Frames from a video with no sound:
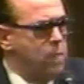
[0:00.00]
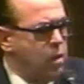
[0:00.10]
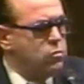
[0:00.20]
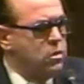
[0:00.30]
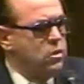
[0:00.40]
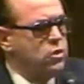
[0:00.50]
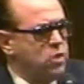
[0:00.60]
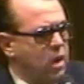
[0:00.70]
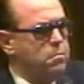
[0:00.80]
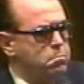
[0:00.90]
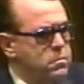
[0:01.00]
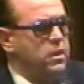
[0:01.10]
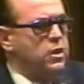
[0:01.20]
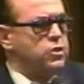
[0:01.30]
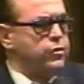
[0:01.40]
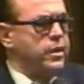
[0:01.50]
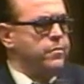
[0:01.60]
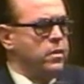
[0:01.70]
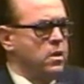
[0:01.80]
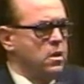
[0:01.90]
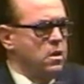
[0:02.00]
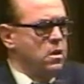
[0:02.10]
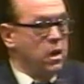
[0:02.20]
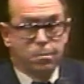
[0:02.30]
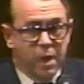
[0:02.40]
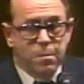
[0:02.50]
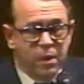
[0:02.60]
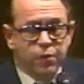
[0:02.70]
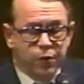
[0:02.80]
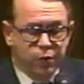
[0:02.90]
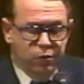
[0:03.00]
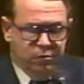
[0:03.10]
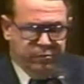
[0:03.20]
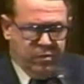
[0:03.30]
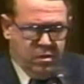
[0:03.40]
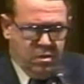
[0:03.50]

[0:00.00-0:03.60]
mountaintop ministry. It may be true,